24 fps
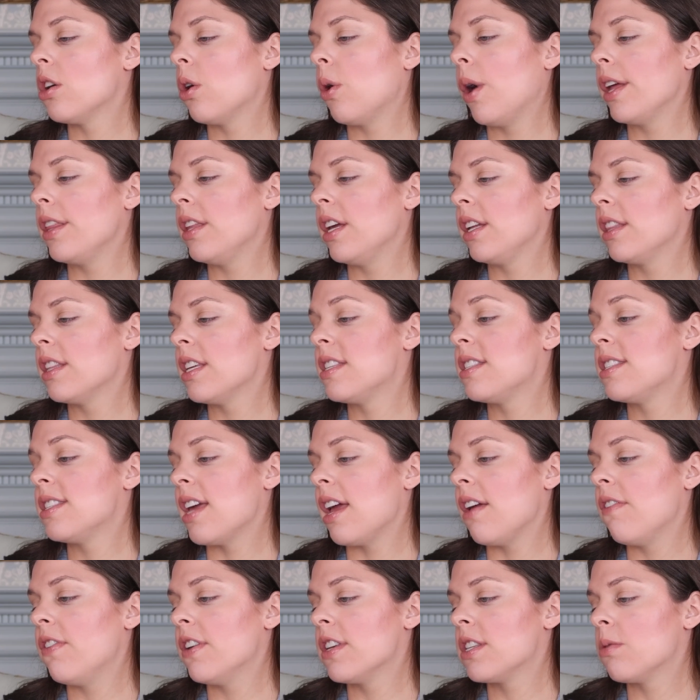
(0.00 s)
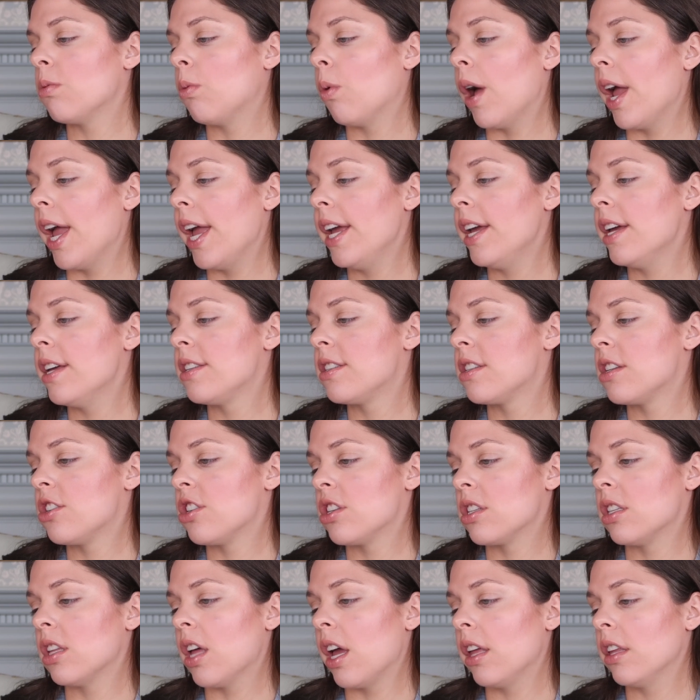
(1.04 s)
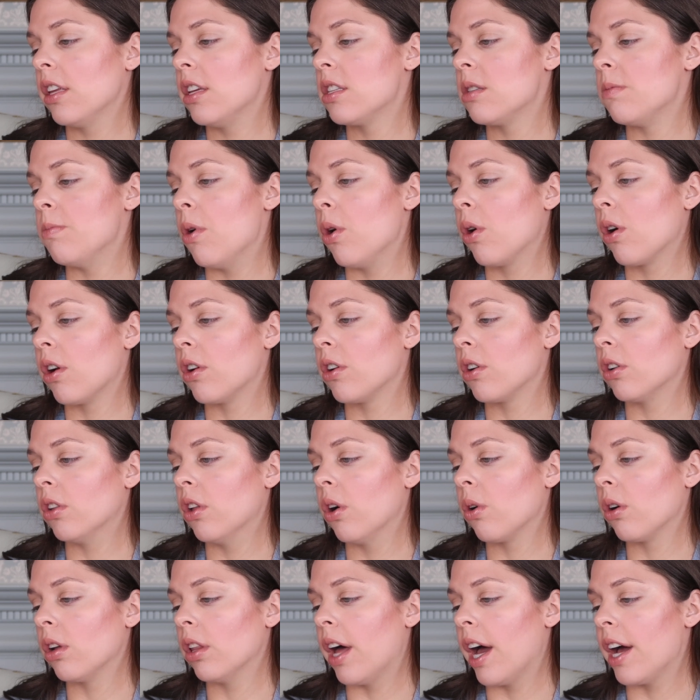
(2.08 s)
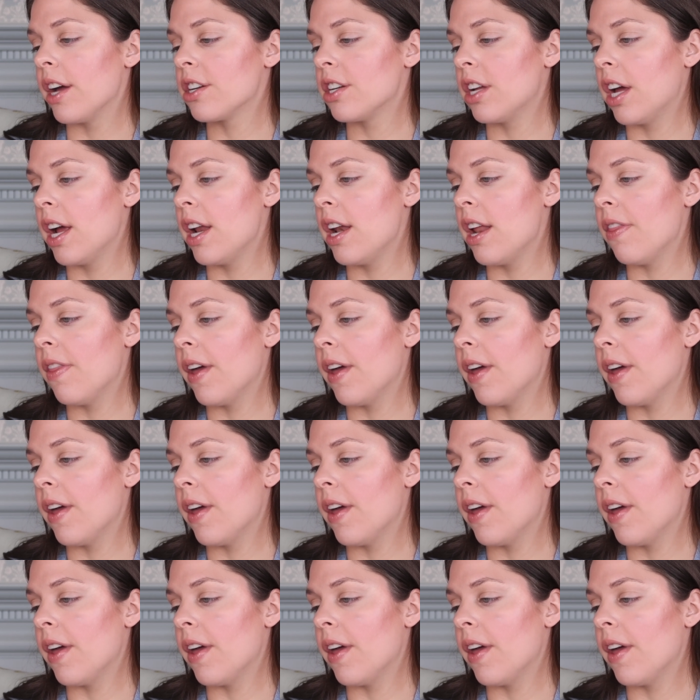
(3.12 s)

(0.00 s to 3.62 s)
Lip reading: So I think the safest way is to just lightly smoke on your lower lash line,